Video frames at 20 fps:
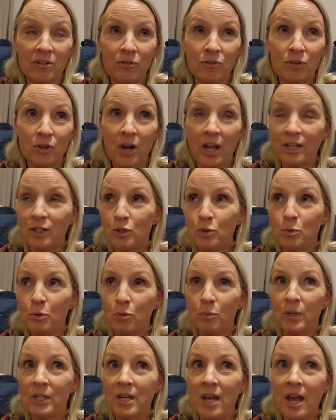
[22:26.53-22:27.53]
For like two or
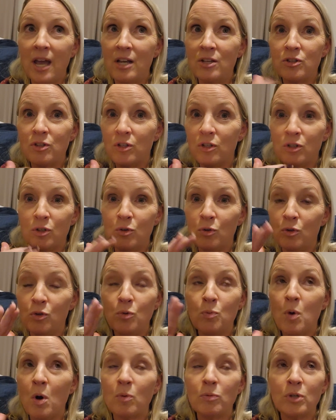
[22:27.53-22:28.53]
three days, you,
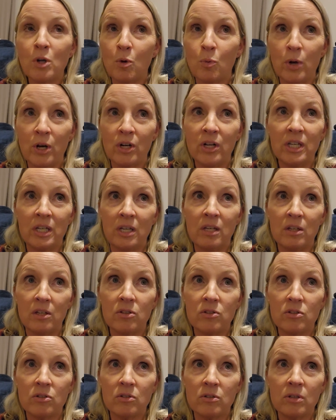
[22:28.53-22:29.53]
you won't know where he
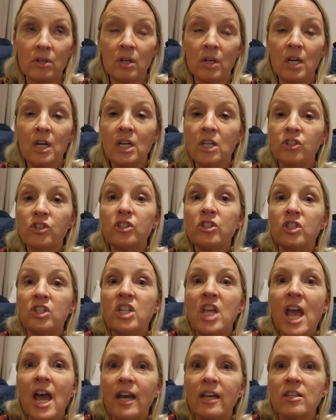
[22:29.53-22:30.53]
is. She said,
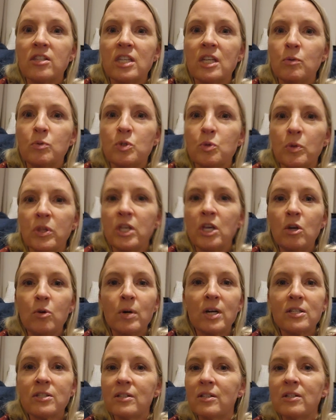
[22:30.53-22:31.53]
yeah, because he was with you.
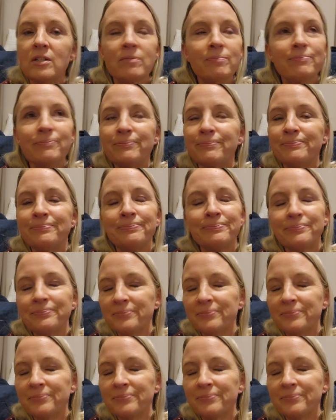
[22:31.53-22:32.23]
I said, mm-mm.